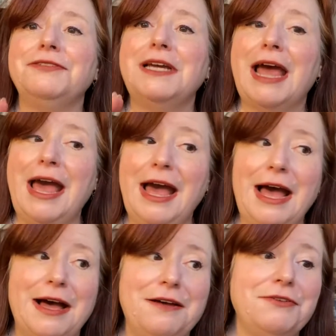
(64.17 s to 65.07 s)
to
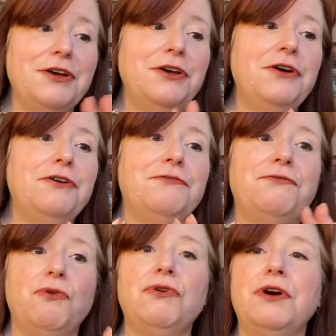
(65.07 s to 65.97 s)
have
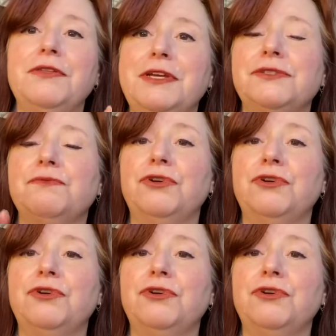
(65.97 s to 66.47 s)
for this